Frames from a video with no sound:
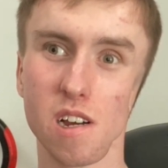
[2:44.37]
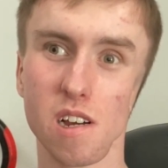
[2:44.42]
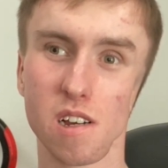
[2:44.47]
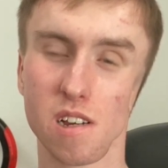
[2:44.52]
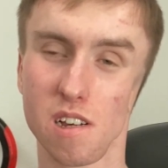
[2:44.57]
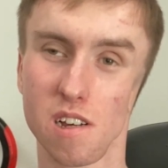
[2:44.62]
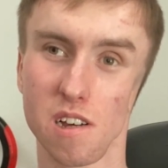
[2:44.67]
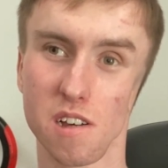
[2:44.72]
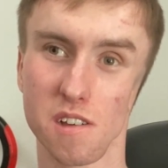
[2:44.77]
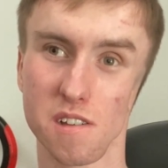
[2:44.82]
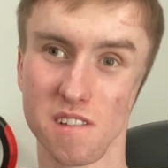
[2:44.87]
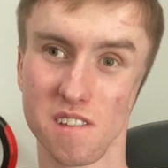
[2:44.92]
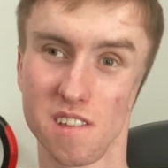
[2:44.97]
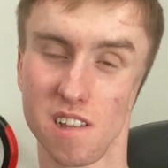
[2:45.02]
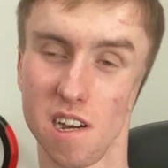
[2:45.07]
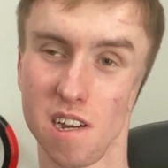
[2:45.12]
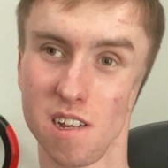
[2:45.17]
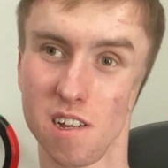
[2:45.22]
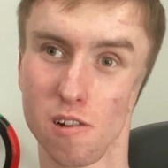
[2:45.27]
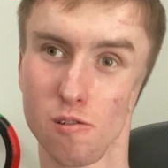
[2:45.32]
because
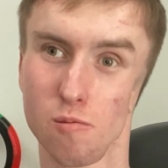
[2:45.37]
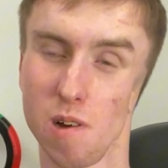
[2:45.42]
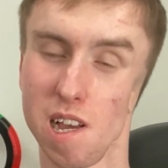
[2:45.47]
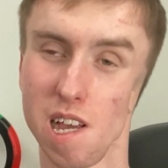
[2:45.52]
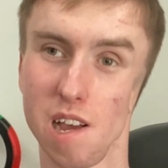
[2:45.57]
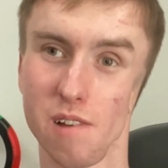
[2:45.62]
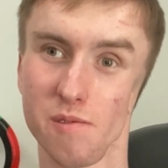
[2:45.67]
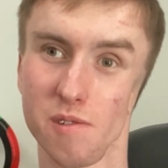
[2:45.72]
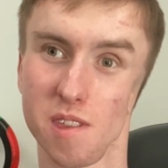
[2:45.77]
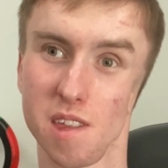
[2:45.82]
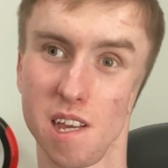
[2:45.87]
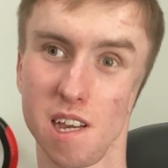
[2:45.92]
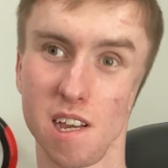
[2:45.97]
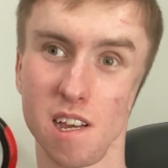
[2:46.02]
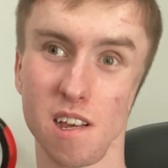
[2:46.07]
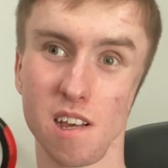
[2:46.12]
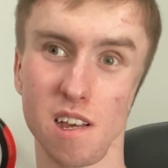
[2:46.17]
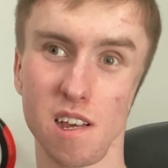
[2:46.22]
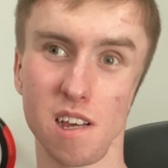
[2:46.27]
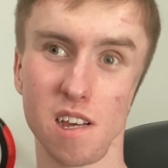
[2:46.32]
I just write
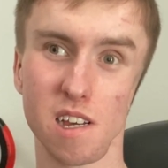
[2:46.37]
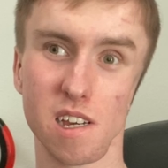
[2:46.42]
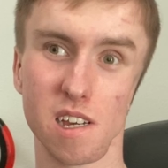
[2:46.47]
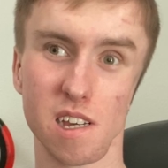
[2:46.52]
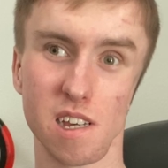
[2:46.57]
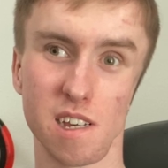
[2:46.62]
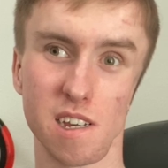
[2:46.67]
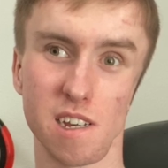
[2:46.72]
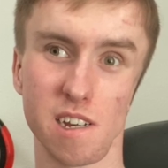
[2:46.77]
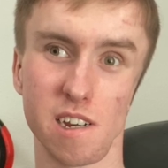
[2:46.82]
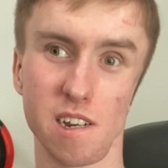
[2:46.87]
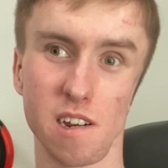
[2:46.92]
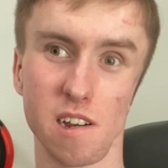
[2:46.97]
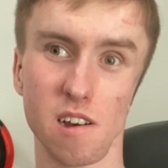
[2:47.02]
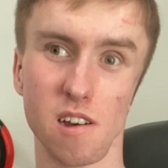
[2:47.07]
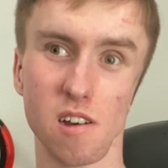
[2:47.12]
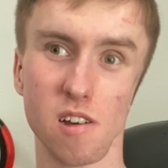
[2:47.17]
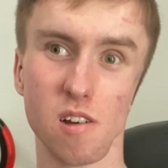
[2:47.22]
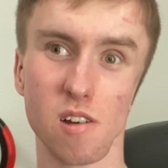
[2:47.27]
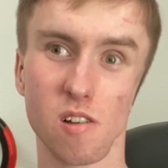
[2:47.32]
everything in
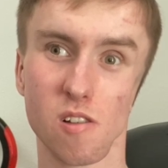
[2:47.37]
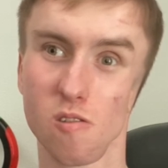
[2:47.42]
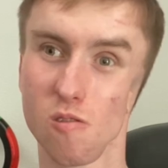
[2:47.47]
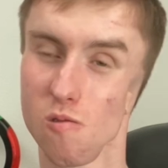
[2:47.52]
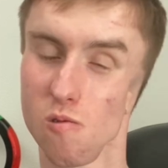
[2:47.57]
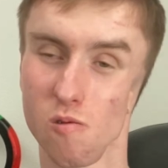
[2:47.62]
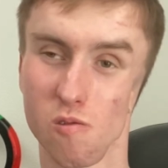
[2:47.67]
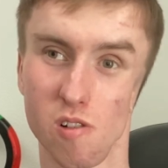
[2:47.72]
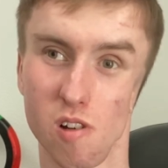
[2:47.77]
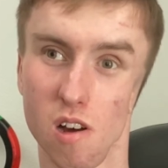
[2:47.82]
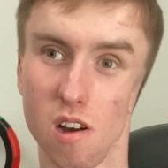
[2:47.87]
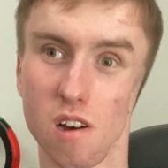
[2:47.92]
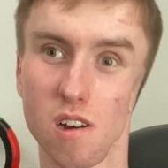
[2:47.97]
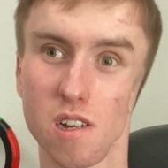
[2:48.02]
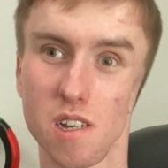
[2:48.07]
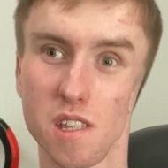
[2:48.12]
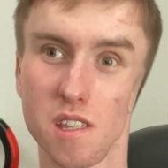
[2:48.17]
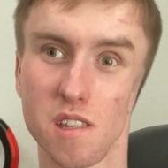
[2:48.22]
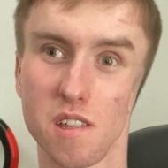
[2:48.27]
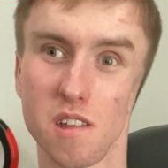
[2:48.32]
Google
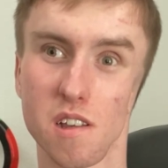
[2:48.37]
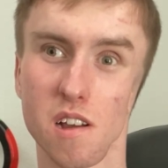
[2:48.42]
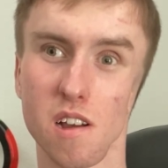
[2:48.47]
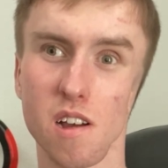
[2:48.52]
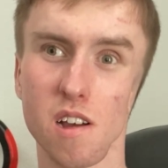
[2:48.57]
Docs,